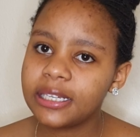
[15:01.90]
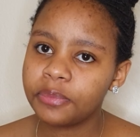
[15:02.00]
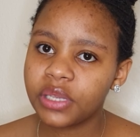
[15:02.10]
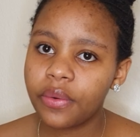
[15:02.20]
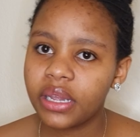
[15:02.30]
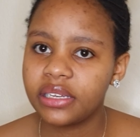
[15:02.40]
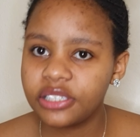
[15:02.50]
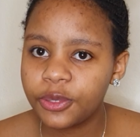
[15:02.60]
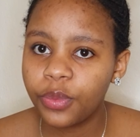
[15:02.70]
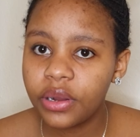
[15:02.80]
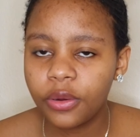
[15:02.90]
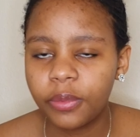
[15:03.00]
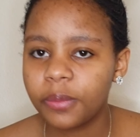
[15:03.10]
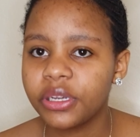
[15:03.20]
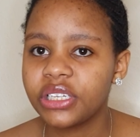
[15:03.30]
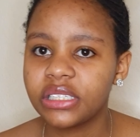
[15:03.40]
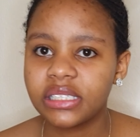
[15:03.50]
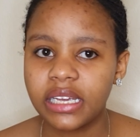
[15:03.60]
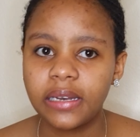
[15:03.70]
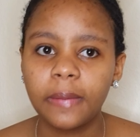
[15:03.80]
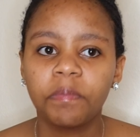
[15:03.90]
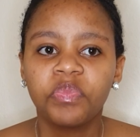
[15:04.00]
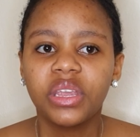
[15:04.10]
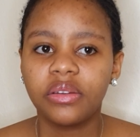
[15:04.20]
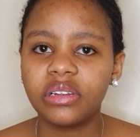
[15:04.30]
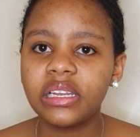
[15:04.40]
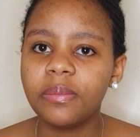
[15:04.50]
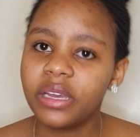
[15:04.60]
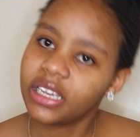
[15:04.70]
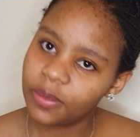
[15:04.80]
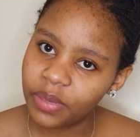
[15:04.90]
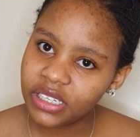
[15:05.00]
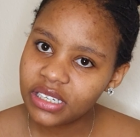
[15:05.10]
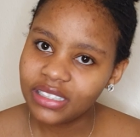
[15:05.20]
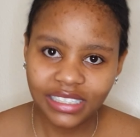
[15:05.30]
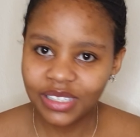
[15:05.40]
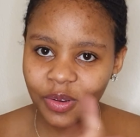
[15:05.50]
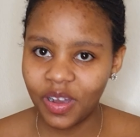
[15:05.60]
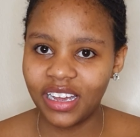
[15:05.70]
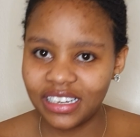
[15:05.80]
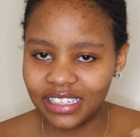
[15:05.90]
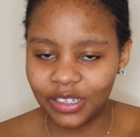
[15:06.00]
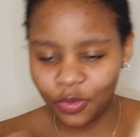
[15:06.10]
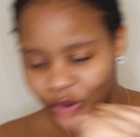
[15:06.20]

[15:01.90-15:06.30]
tips how I can just work on my patience and really make it better, just go ahead and